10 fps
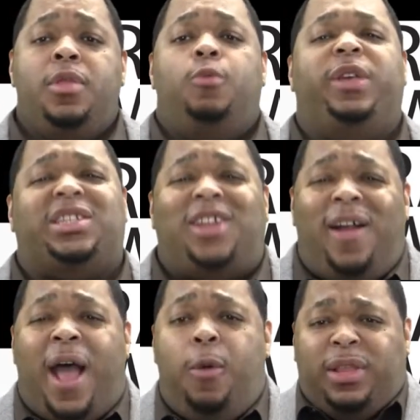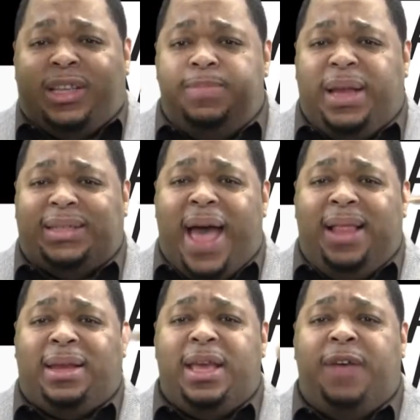We start out with this
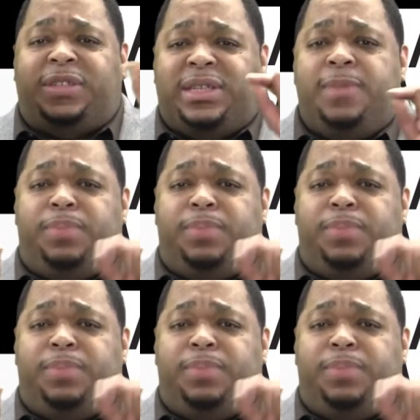mentality of seeing